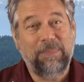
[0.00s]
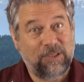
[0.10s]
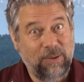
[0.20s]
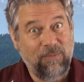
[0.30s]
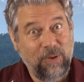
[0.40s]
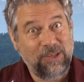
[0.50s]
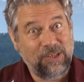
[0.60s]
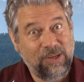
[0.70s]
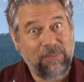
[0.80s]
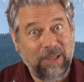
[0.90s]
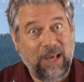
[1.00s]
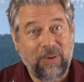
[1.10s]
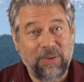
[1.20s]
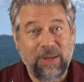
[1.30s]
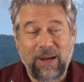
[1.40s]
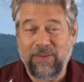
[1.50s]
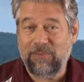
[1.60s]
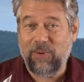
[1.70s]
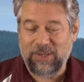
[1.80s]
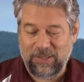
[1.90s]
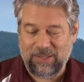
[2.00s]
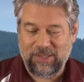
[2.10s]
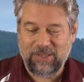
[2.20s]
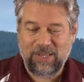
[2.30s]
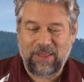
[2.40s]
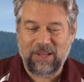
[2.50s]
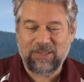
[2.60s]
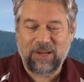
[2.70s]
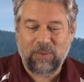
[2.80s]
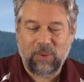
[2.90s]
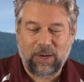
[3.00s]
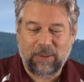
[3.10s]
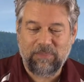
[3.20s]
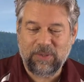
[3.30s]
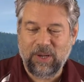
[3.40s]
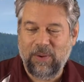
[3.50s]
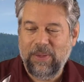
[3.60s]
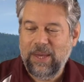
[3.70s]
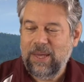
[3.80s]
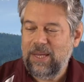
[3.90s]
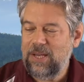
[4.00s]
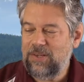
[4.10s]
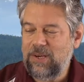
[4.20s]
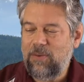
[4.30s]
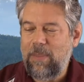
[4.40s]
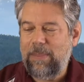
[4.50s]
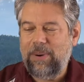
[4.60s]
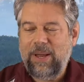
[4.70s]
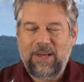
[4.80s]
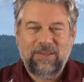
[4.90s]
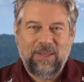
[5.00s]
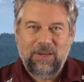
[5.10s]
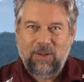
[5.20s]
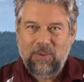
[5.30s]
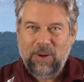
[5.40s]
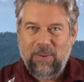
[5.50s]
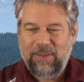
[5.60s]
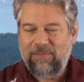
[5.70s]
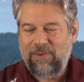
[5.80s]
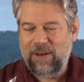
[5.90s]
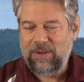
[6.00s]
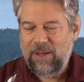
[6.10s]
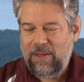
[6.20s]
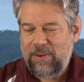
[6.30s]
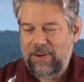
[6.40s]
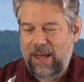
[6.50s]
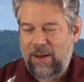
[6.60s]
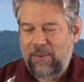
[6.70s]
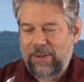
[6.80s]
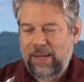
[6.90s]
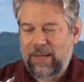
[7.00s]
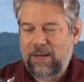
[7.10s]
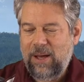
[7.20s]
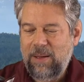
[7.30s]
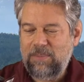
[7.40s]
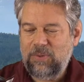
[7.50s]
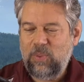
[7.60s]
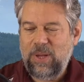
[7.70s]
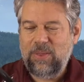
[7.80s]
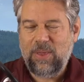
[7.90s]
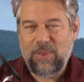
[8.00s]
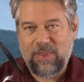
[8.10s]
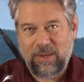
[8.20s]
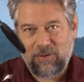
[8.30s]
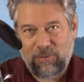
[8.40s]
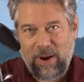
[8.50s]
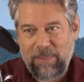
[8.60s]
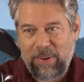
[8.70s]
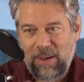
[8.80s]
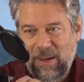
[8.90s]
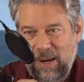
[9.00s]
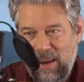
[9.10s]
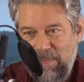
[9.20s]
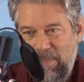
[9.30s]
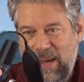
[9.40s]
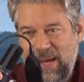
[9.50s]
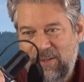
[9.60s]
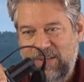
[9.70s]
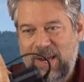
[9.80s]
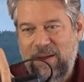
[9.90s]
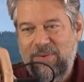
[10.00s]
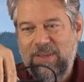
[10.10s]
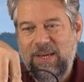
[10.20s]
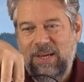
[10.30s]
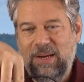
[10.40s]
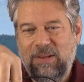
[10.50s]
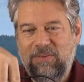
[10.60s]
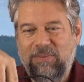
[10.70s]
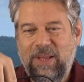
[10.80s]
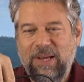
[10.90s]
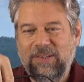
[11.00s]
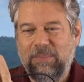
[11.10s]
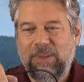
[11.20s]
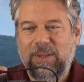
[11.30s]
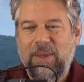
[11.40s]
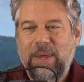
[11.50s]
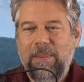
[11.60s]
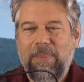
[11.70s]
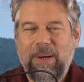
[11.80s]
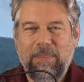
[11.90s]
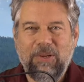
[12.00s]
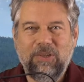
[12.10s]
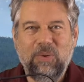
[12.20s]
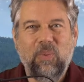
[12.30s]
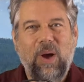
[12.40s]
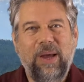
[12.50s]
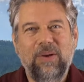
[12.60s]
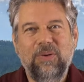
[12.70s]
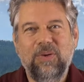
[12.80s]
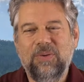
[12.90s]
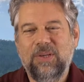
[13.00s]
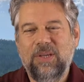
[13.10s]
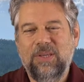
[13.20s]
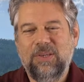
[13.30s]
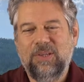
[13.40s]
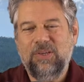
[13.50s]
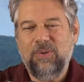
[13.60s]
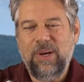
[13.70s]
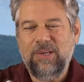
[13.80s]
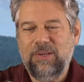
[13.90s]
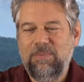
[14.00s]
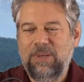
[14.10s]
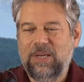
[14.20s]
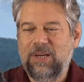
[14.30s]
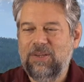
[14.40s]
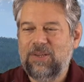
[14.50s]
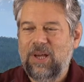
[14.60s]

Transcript: but some voices are going to be louder than other voices. It's just how that's going to work. So easy to remember. It has the logo on the front front. Now, it comes with the tripod and base and everything, and it's flexible, but I'm not sure why you'd use it in this situation because